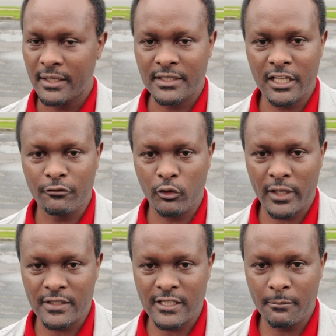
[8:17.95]
Take for
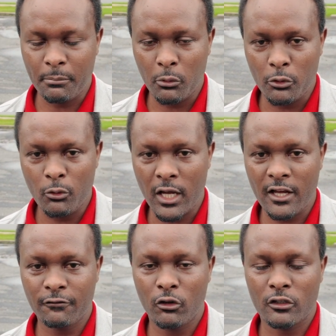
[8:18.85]
example, you
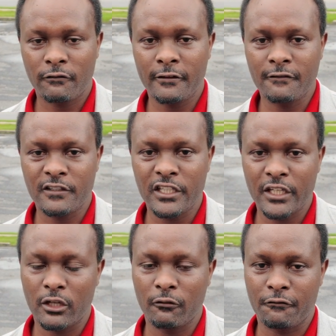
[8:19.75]
have got 50
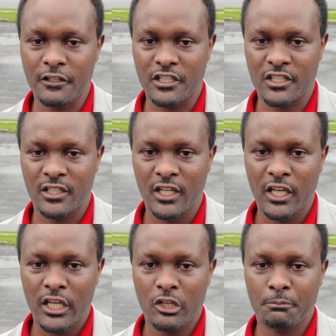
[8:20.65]
yellow fish.
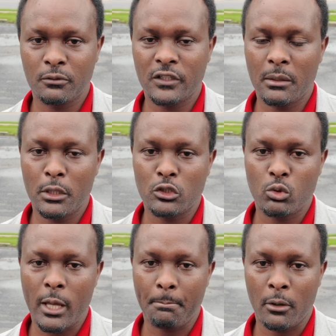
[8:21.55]
You put them
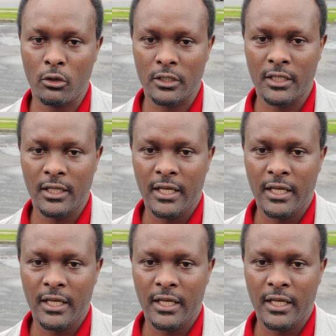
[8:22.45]
into a pond.